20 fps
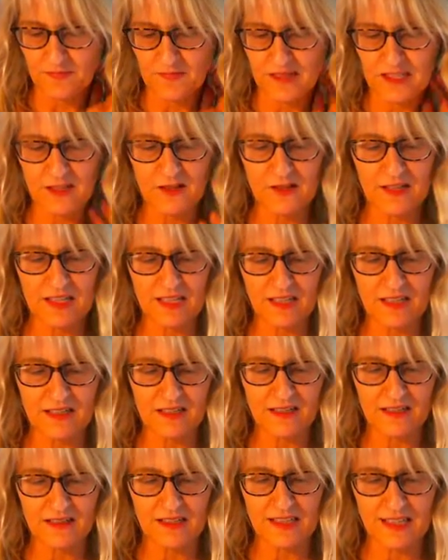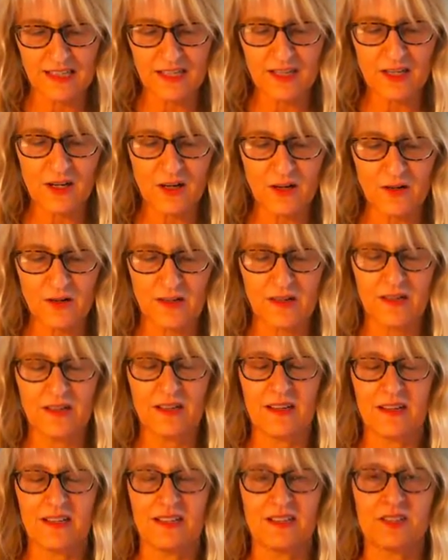you know, the the ego,
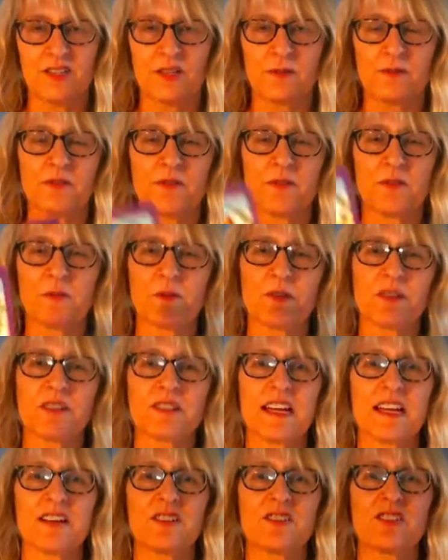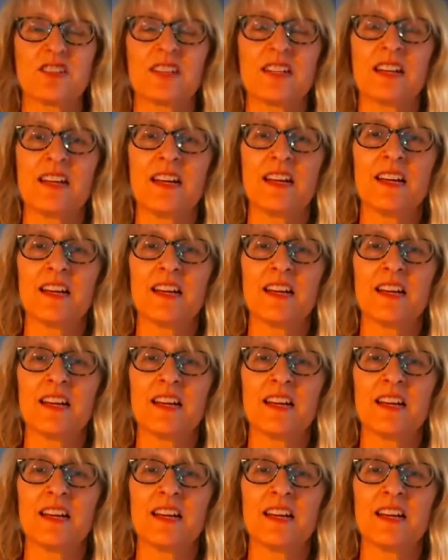in terms of the world energy,